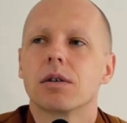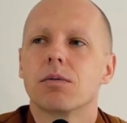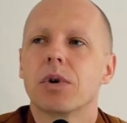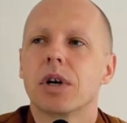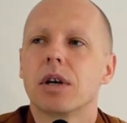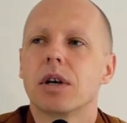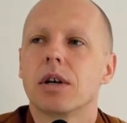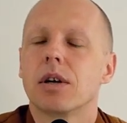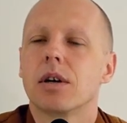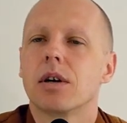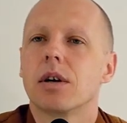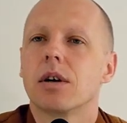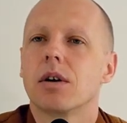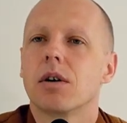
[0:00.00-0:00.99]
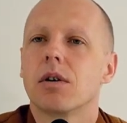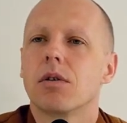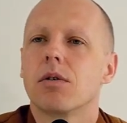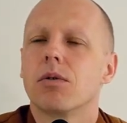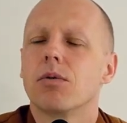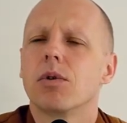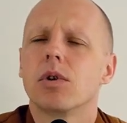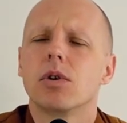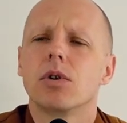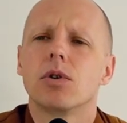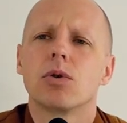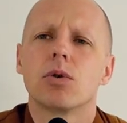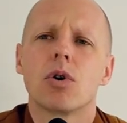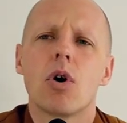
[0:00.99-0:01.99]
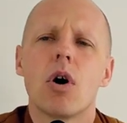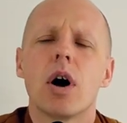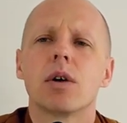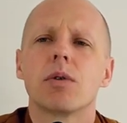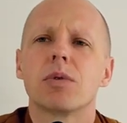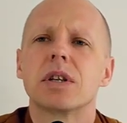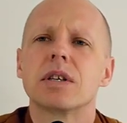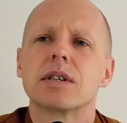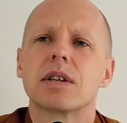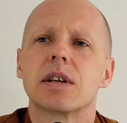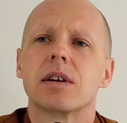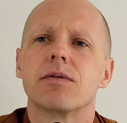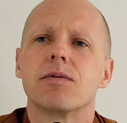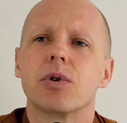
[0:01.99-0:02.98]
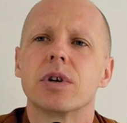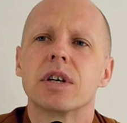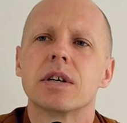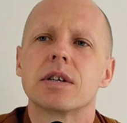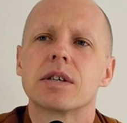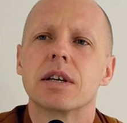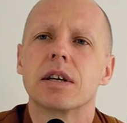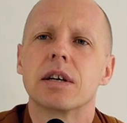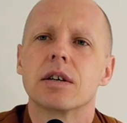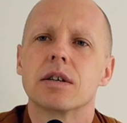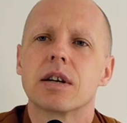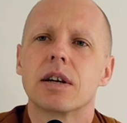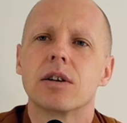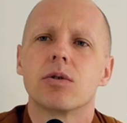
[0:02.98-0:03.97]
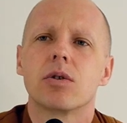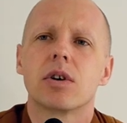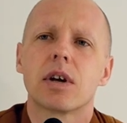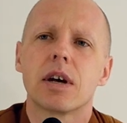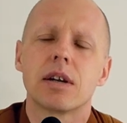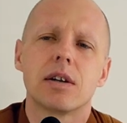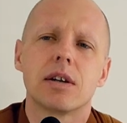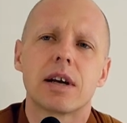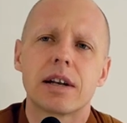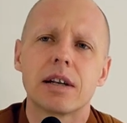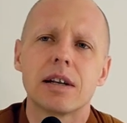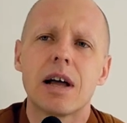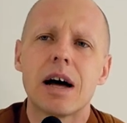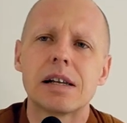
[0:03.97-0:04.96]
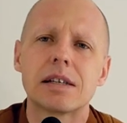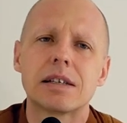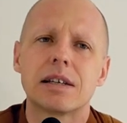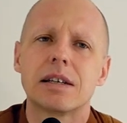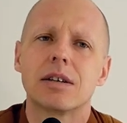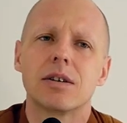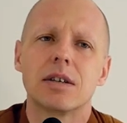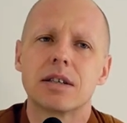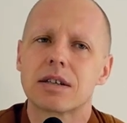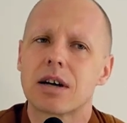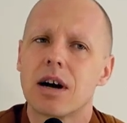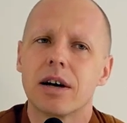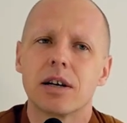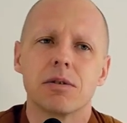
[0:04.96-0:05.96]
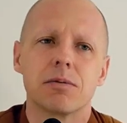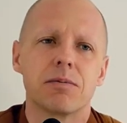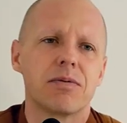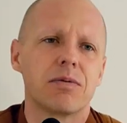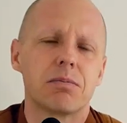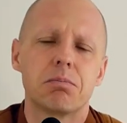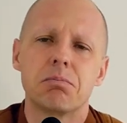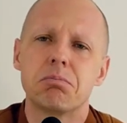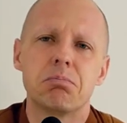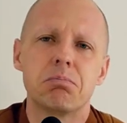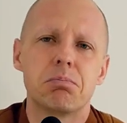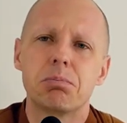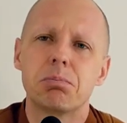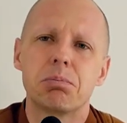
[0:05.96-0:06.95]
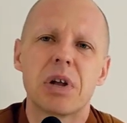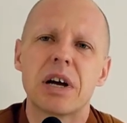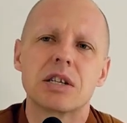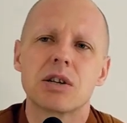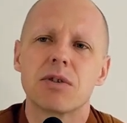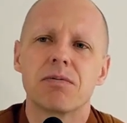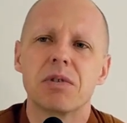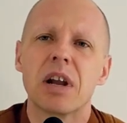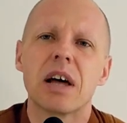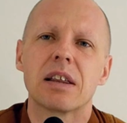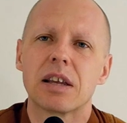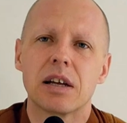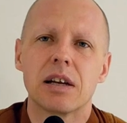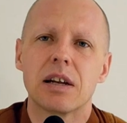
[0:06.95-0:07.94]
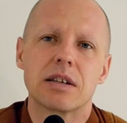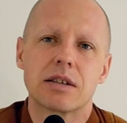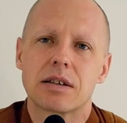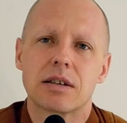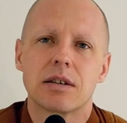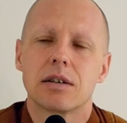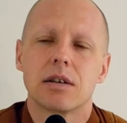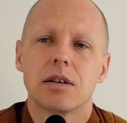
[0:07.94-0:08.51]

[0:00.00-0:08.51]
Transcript: We, you go on with this thing for years and years, and you get, get lulled into this kind of place of nothingness.